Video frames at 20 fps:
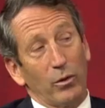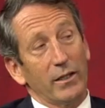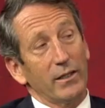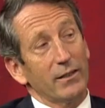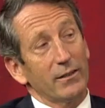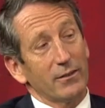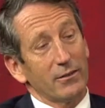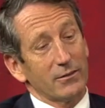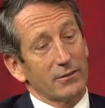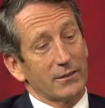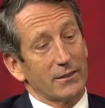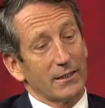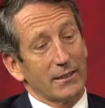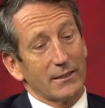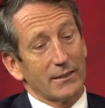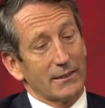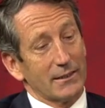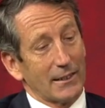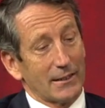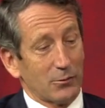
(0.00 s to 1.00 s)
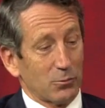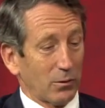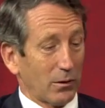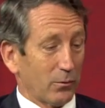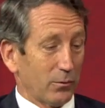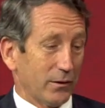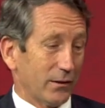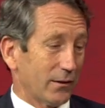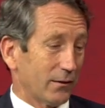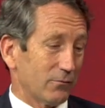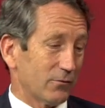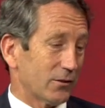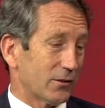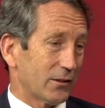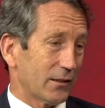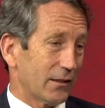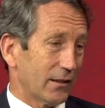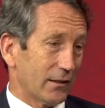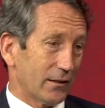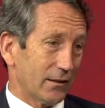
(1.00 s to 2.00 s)
win in those things, and that's why we ended up just
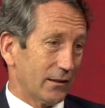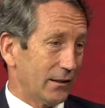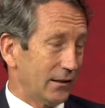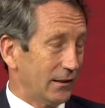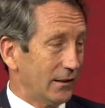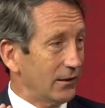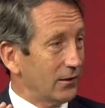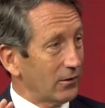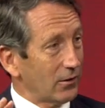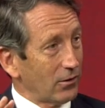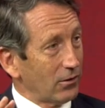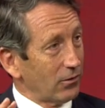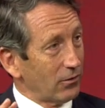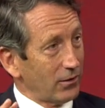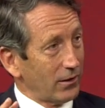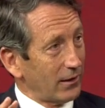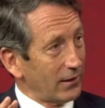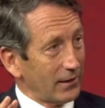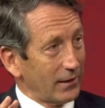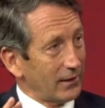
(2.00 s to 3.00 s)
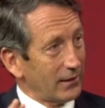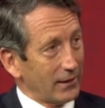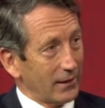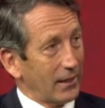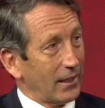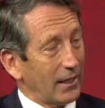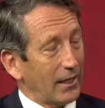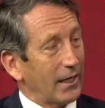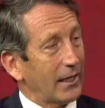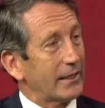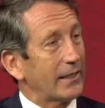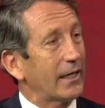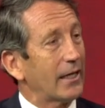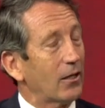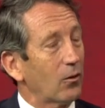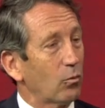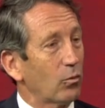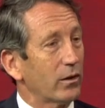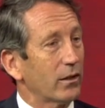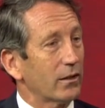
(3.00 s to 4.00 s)
saying, you know, I, I, I
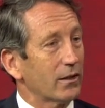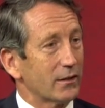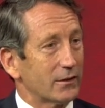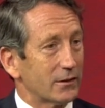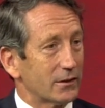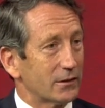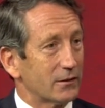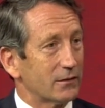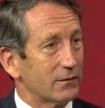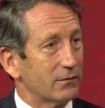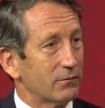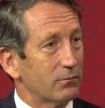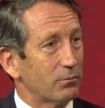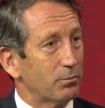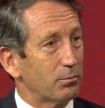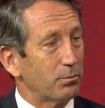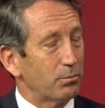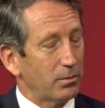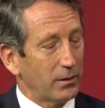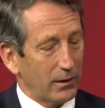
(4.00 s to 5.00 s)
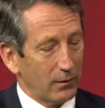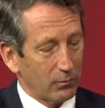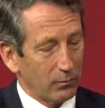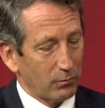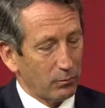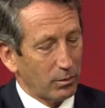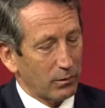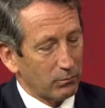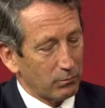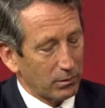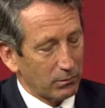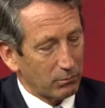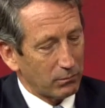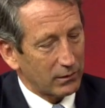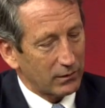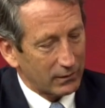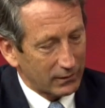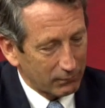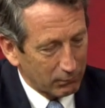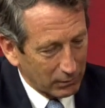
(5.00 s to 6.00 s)
can't win. Let's just pay. but but
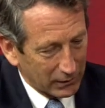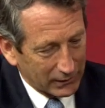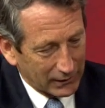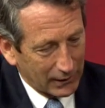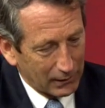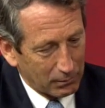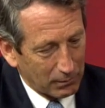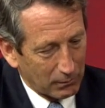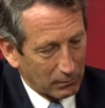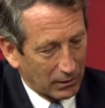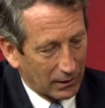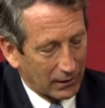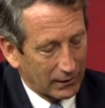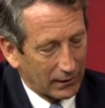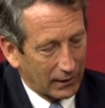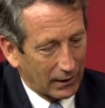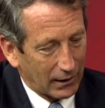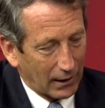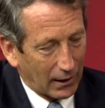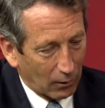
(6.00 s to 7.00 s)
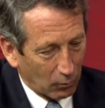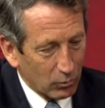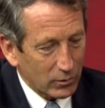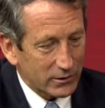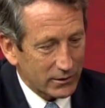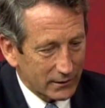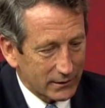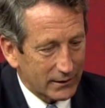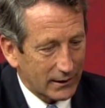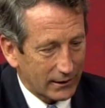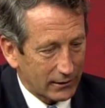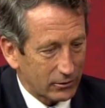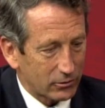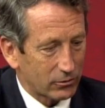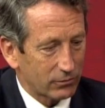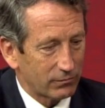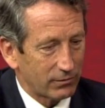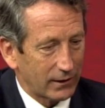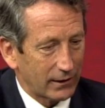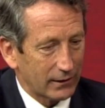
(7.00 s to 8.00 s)
but but keep in mind, I, I was in
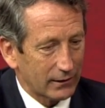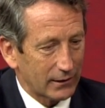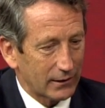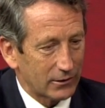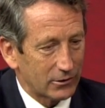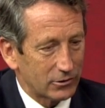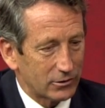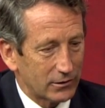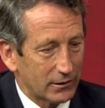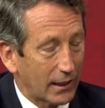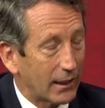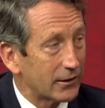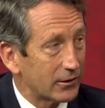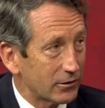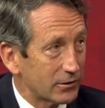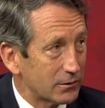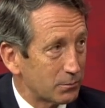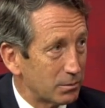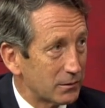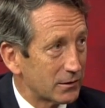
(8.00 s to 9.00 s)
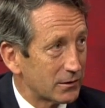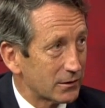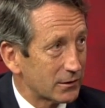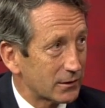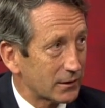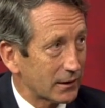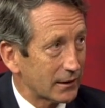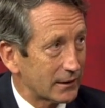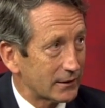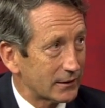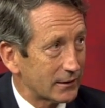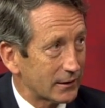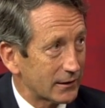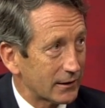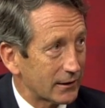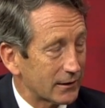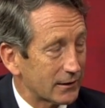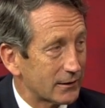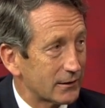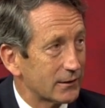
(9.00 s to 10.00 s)
technical violation. I used business class
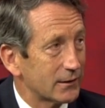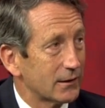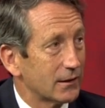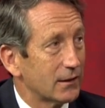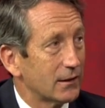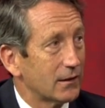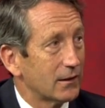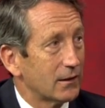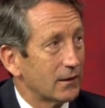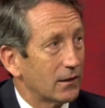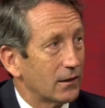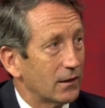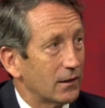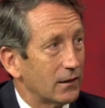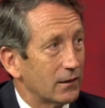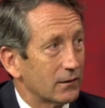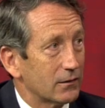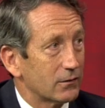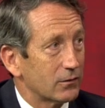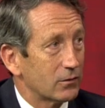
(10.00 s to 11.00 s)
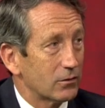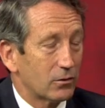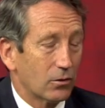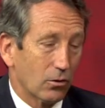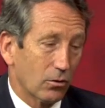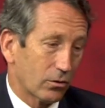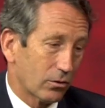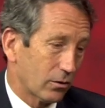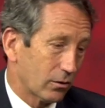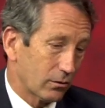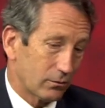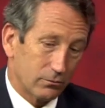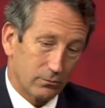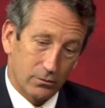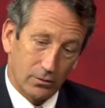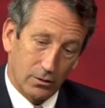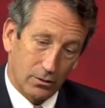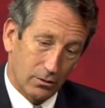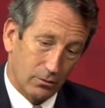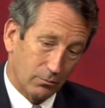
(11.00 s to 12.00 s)
tickets, uh, going on
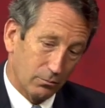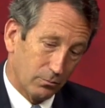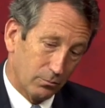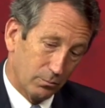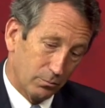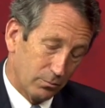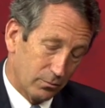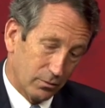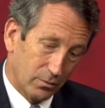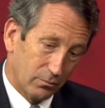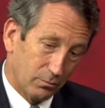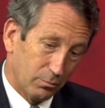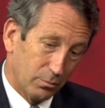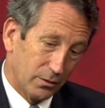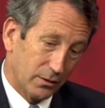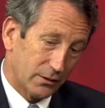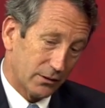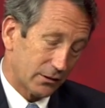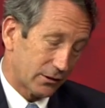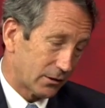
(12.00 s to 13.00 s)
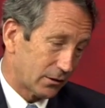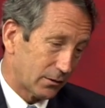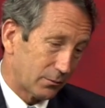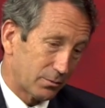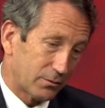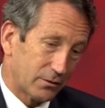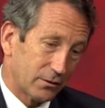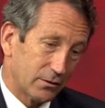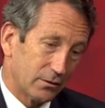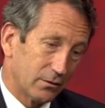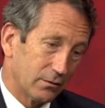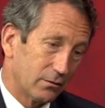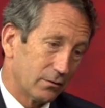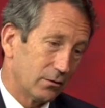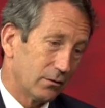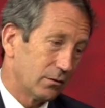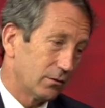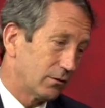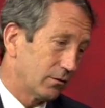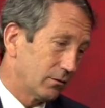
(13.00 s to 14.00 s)
you know business trips to
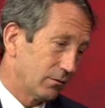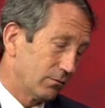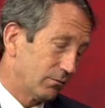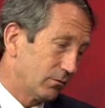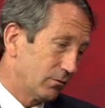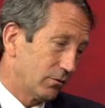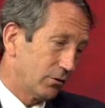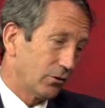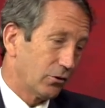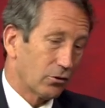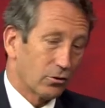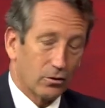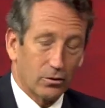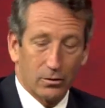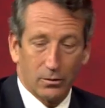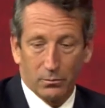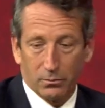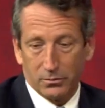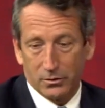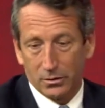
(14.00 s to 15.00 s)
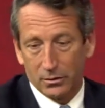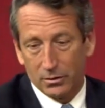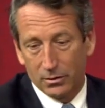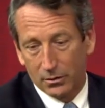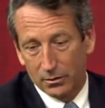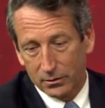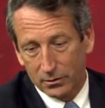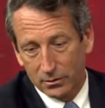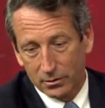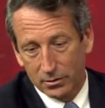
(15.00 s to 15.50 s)
to Europe, to